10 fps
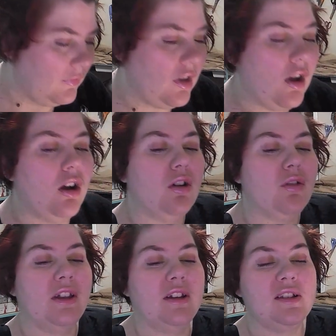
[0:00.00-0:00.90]
Oh,
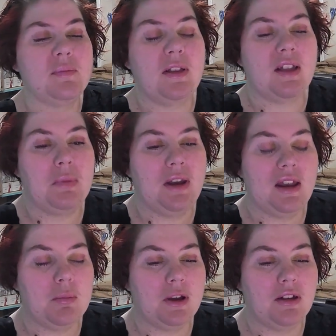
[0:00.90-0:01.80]
that does smell like
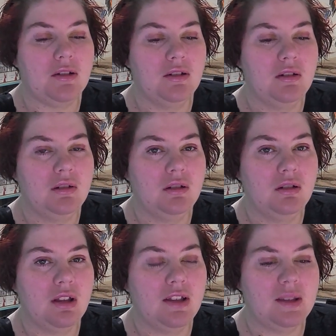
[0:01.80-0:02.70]
banana bread.
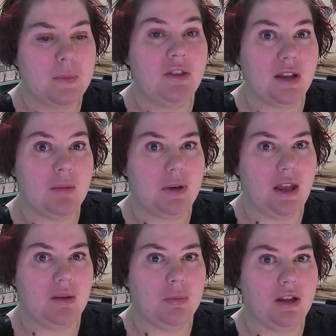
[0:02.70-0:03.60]
It smells like
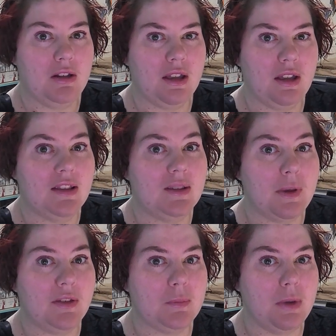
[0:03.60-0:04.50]
banana bread. Like, it
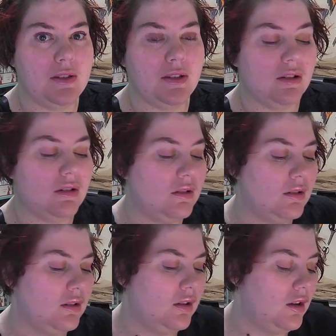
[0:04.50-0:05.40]
smells amazing.
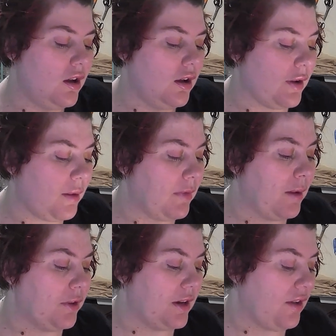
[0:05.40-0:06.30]
Okay, I'm
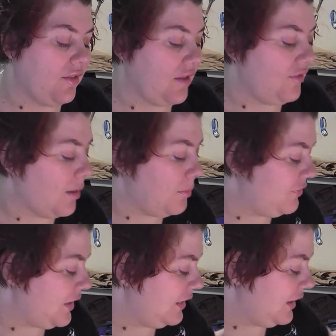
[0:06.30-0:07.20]
going to have to have a cup of
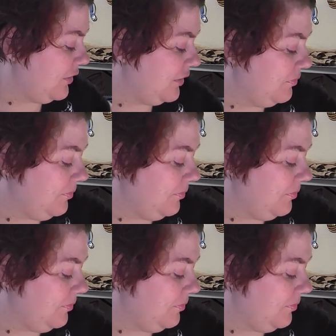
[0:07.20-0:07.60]
that later.